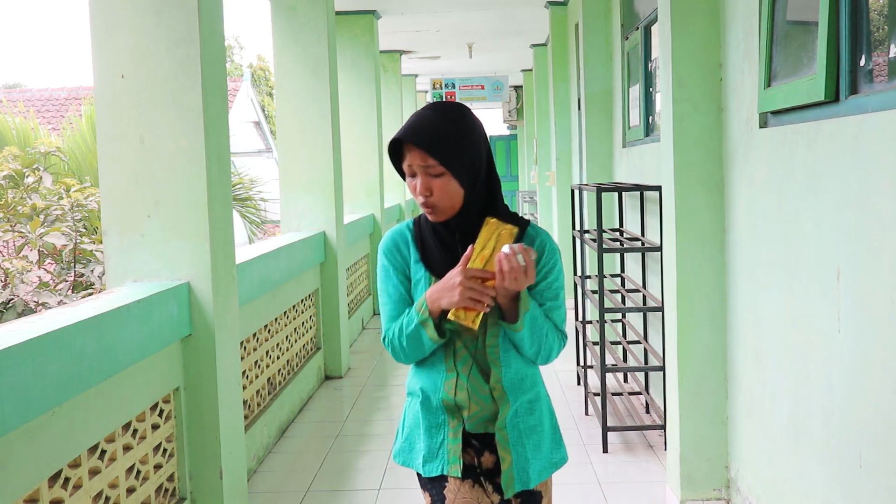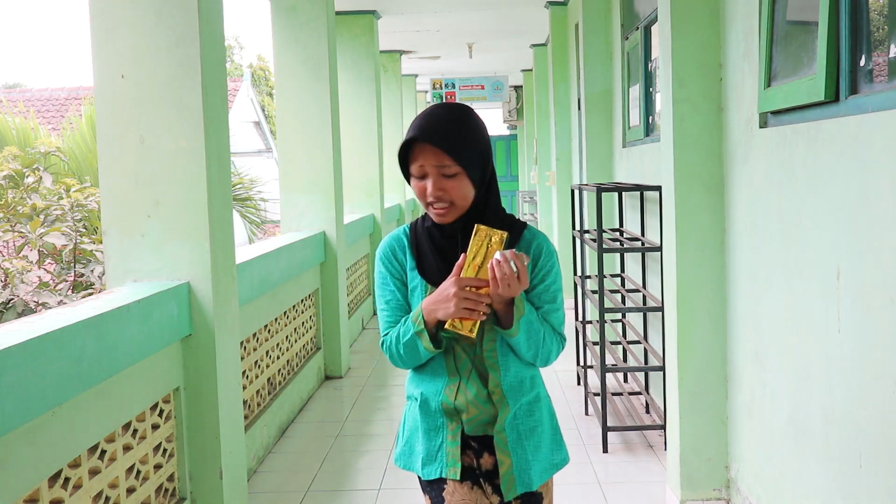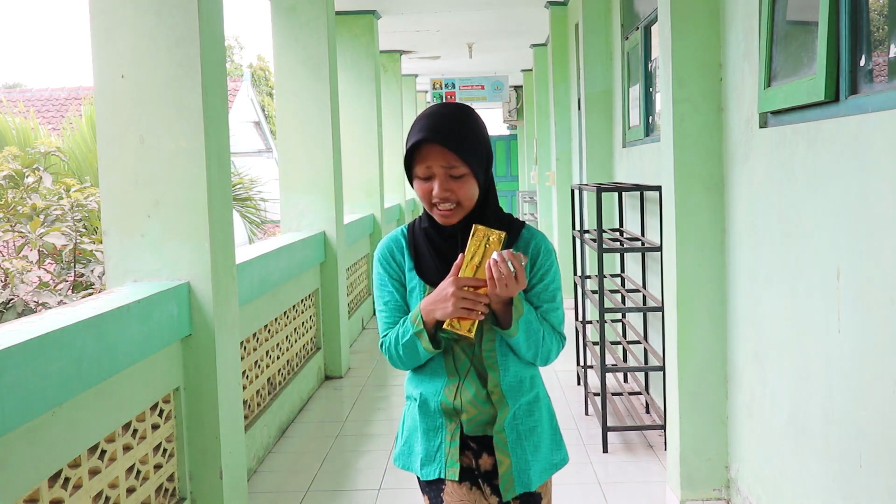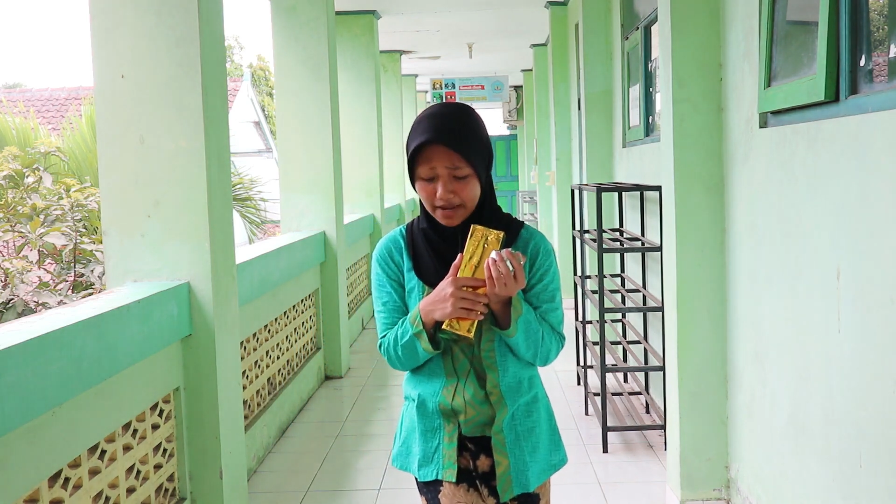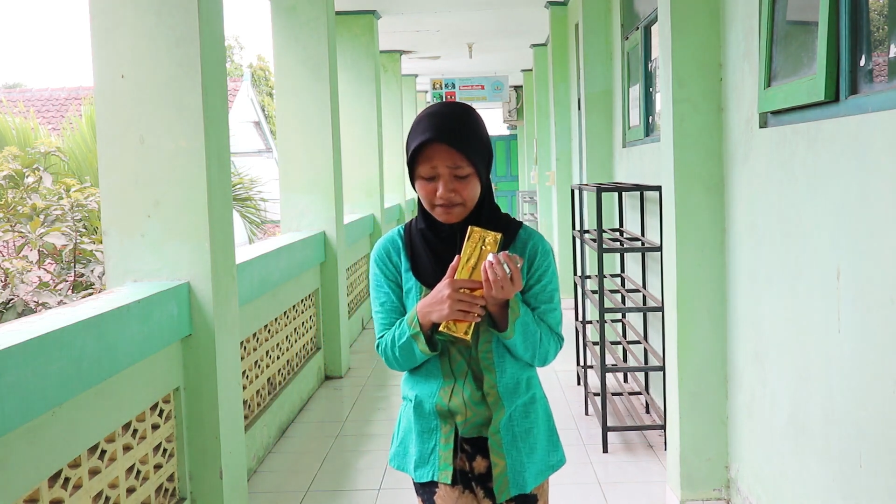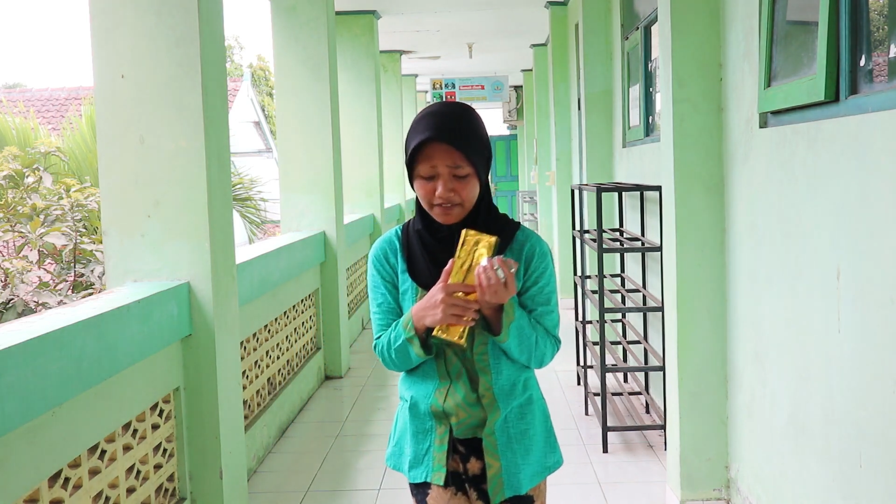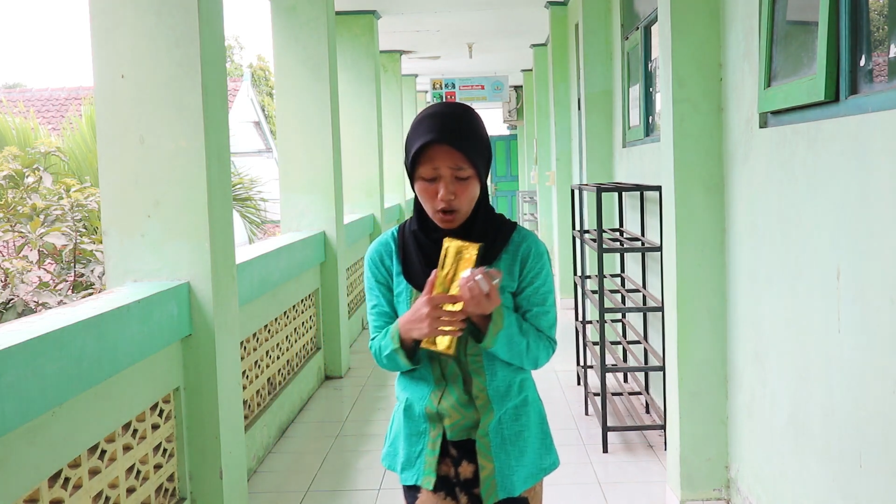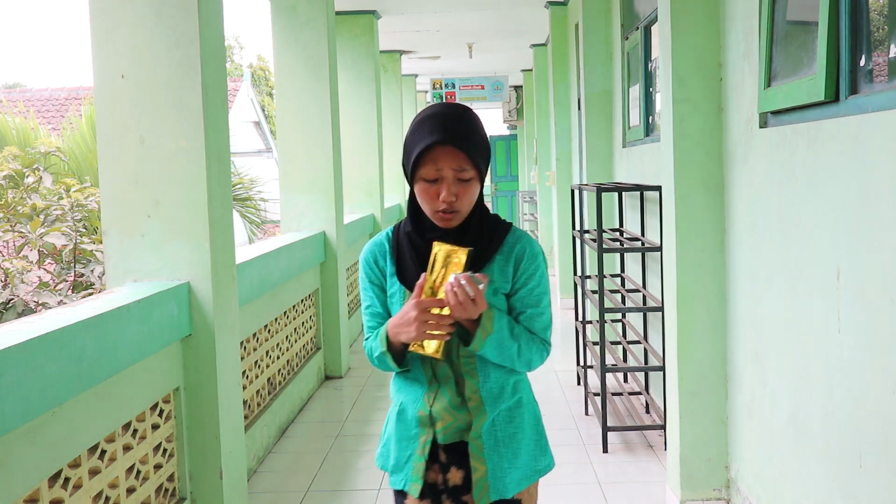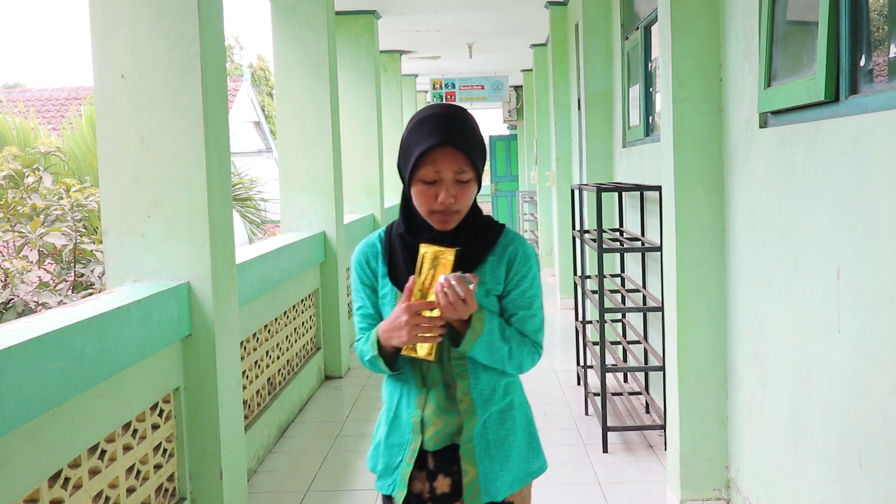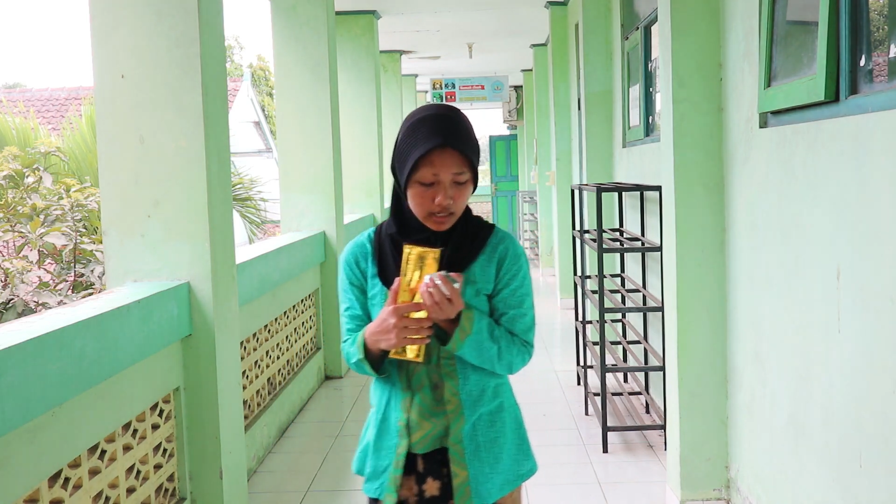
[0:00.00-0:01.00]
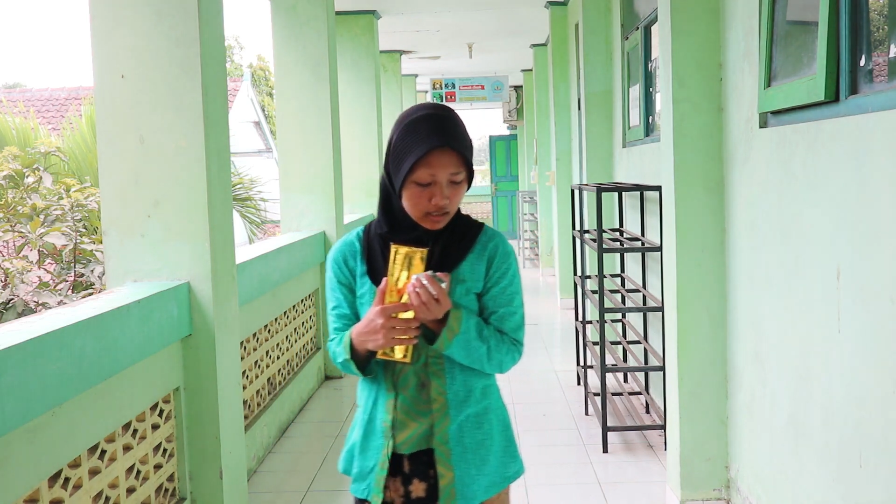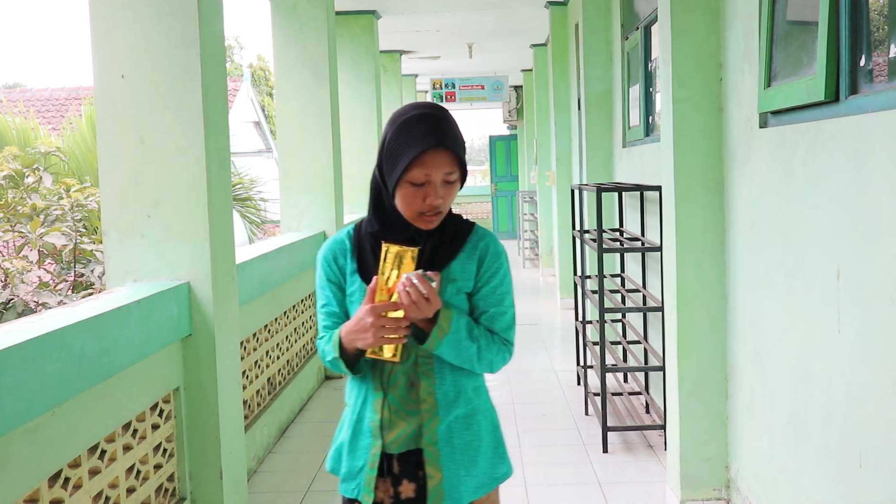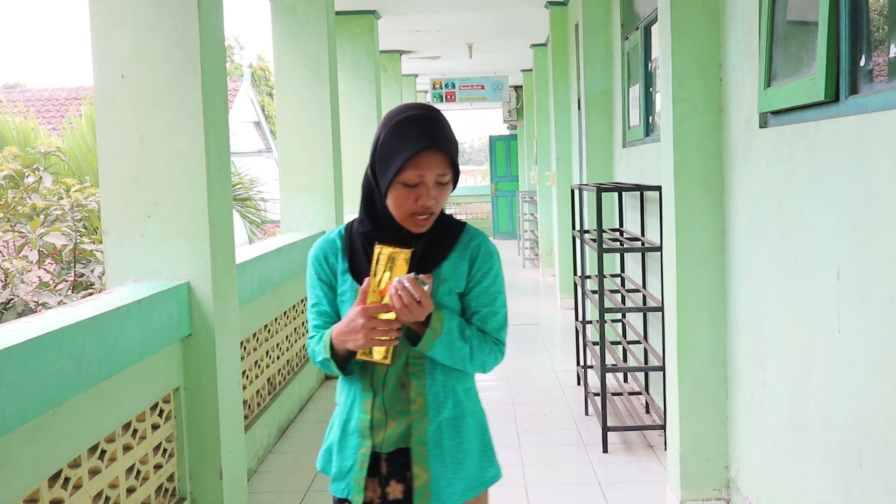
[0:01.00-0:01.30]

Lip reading: this water came from?